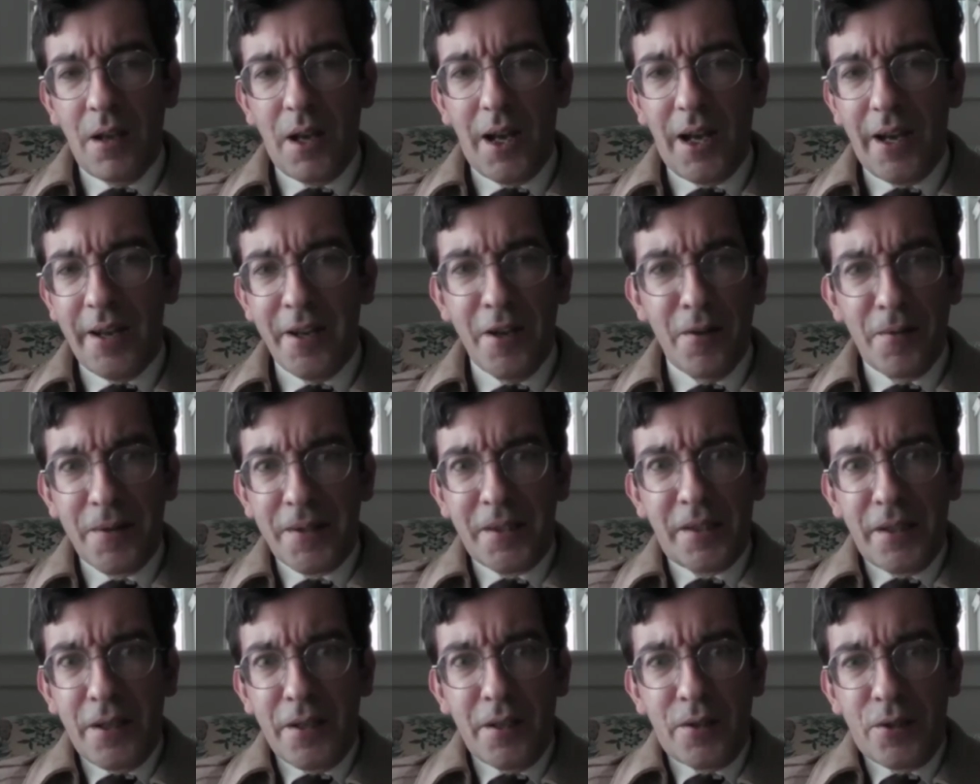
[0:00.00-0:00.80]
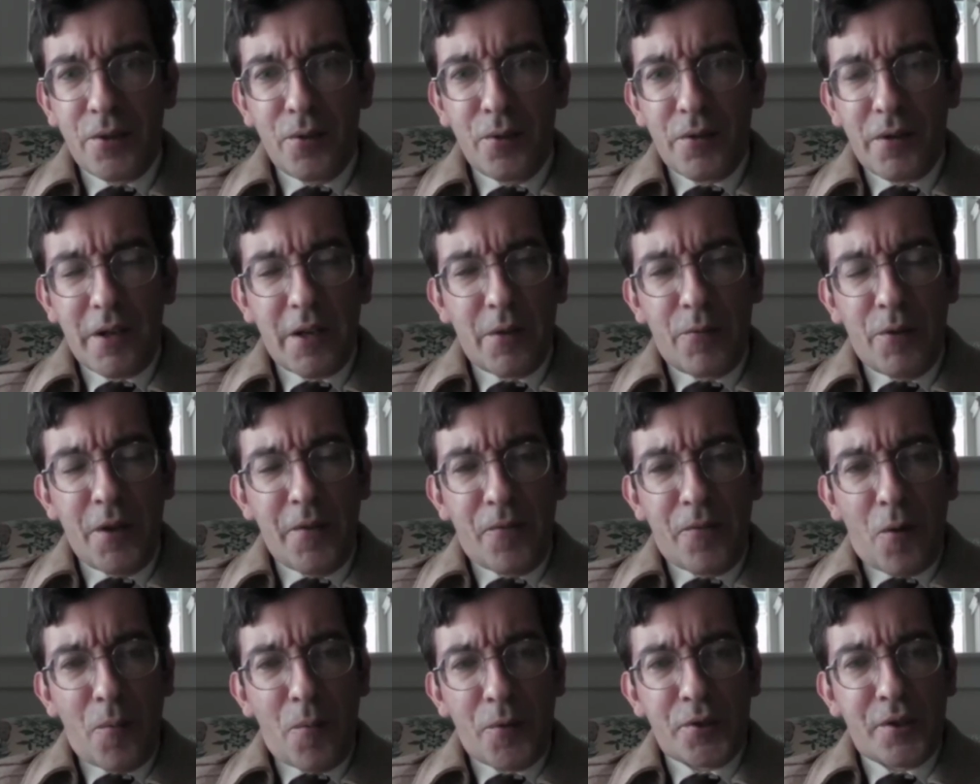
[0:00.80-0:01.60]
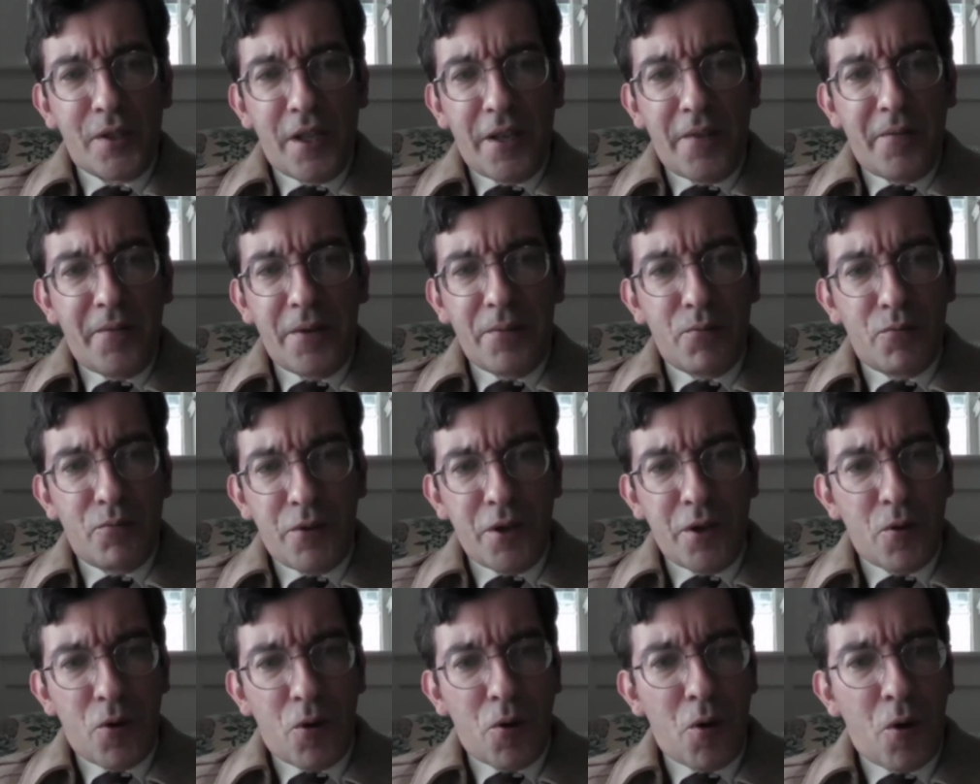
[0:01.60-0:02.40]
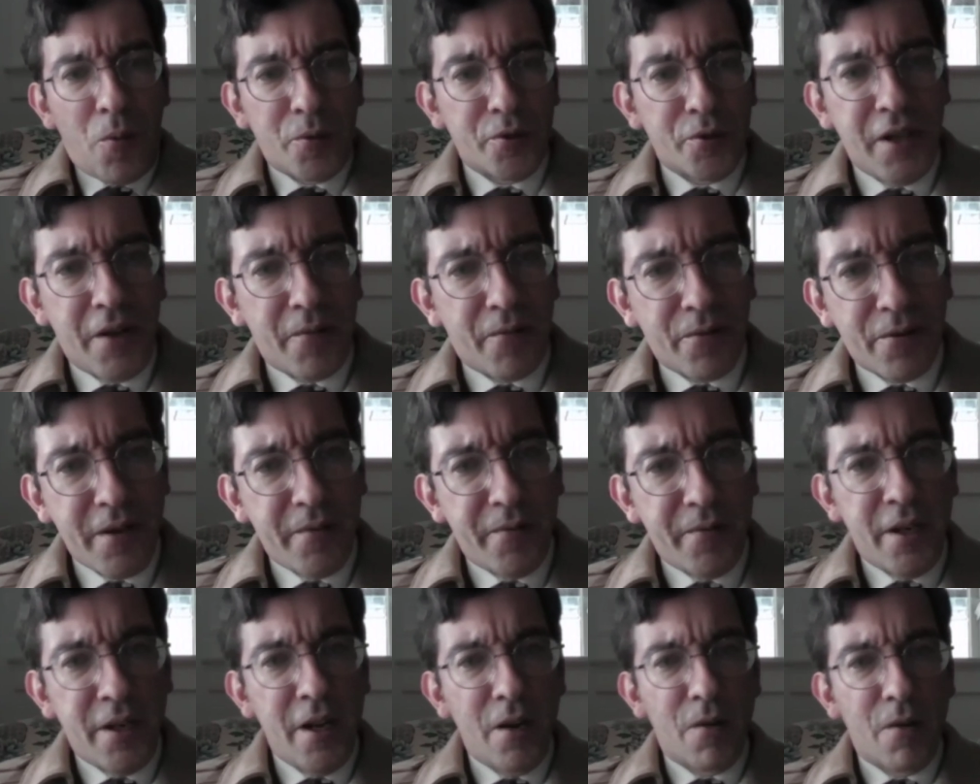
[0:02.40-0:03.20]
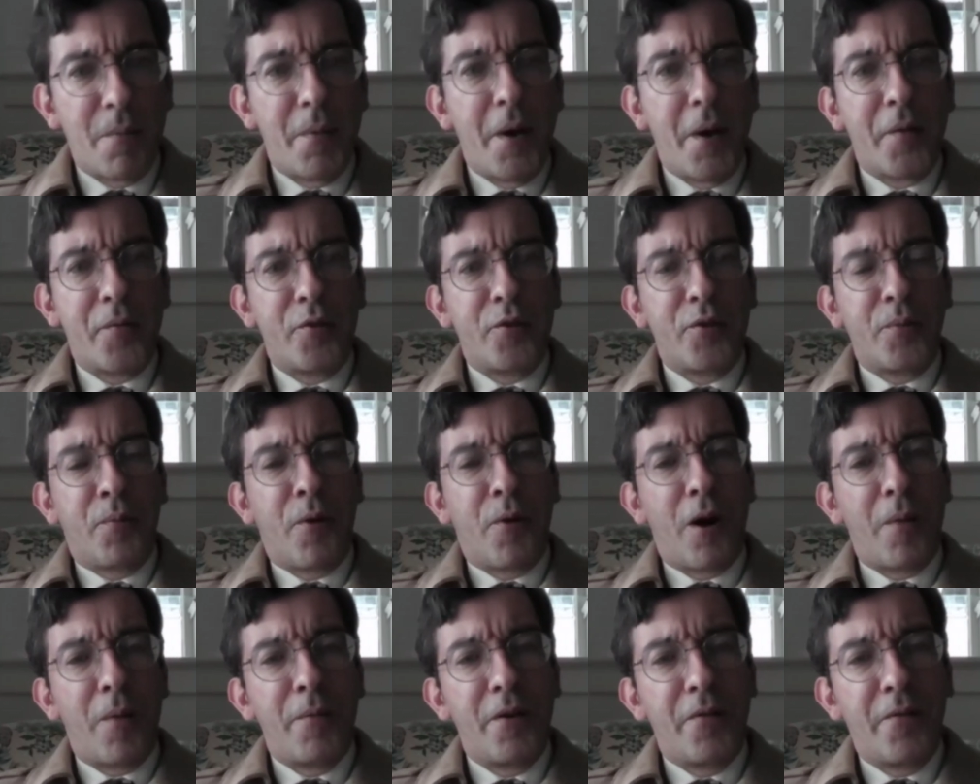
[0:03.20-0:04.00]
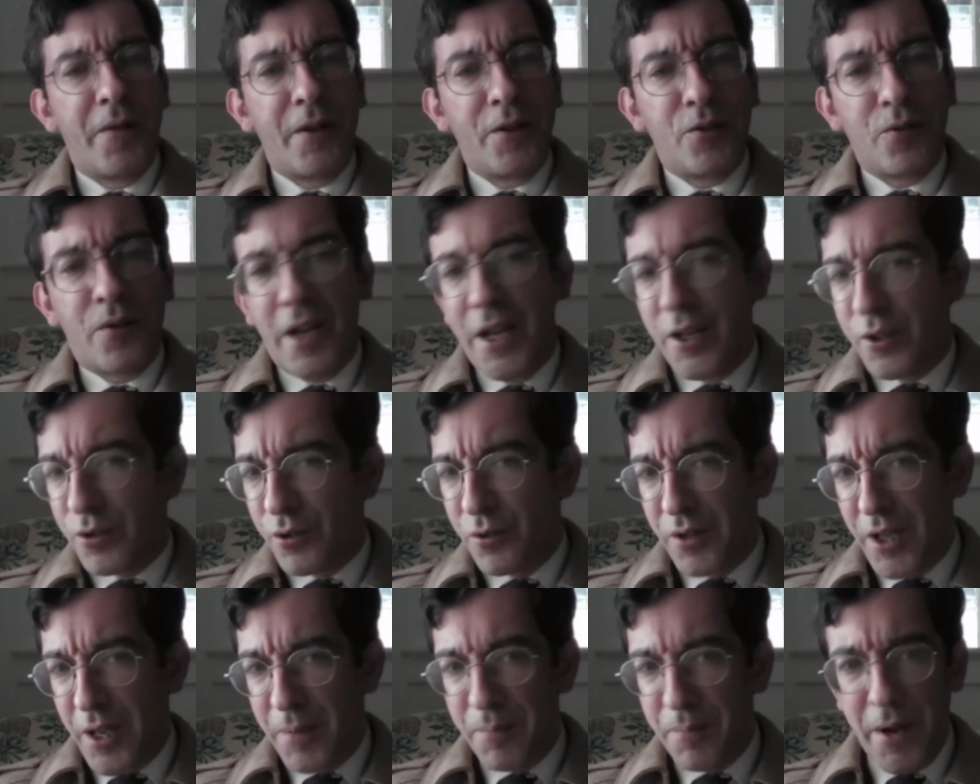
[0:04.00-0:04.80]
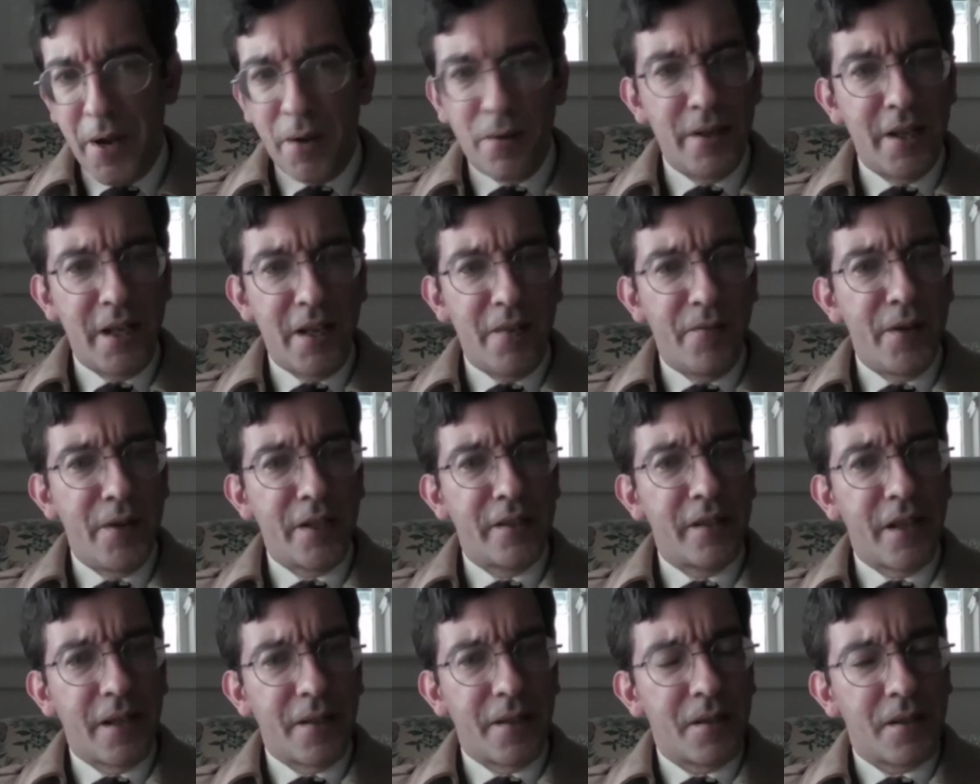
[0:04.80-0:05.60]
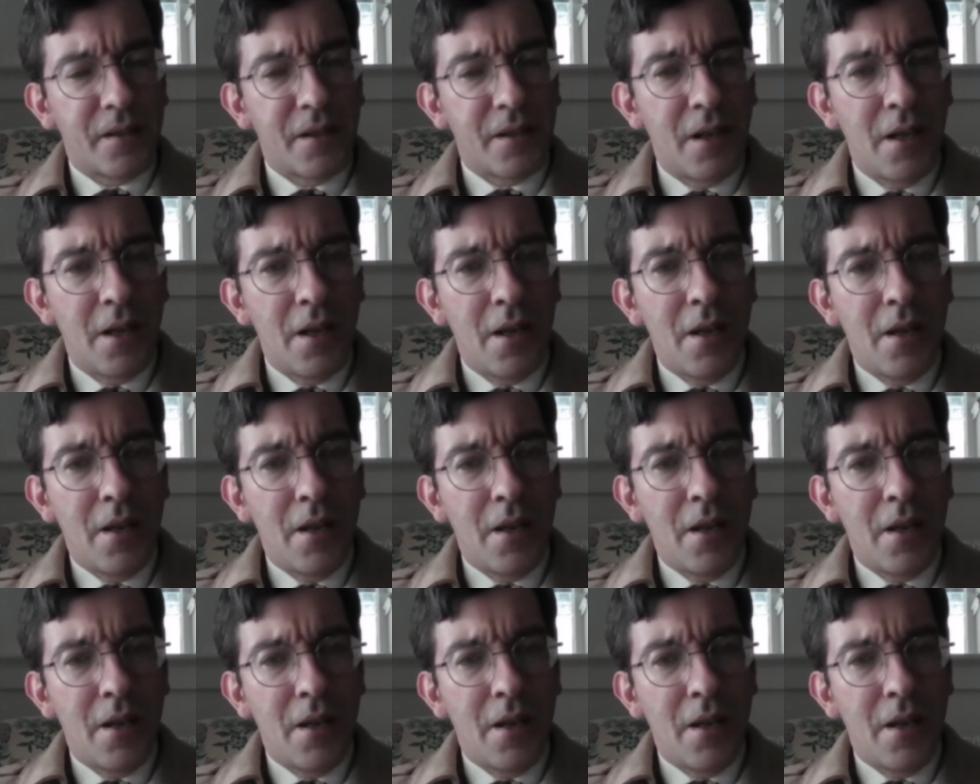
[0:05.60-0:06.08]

Uh, here at City Tutoring, we've almost even we almost never even hear about the Department of Education. They barely even exist